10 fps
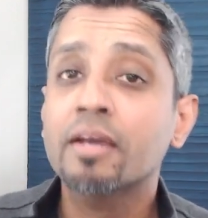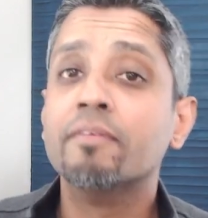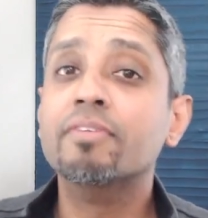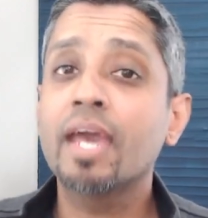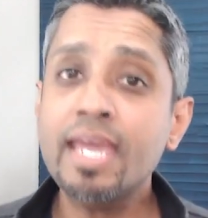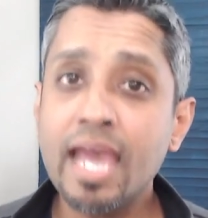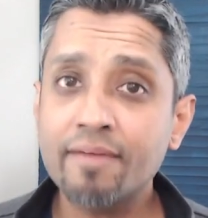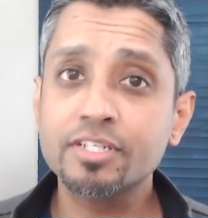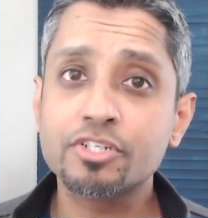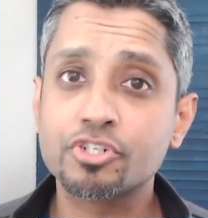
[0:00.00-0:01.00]
they have
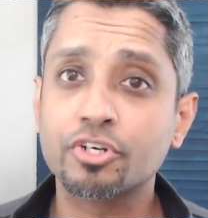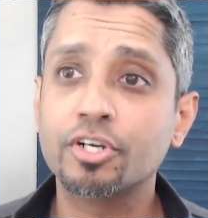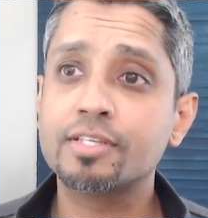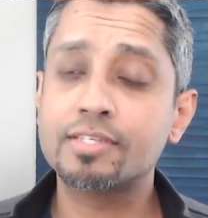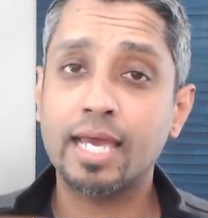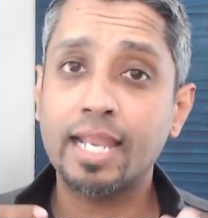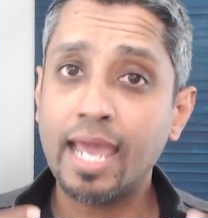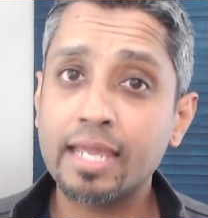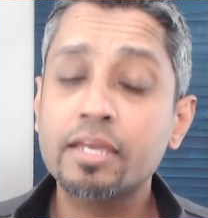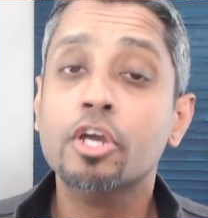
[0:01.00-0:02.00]
an assurance that,
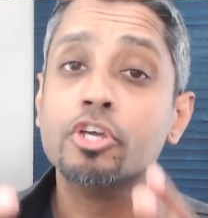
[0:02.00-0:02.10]
hey,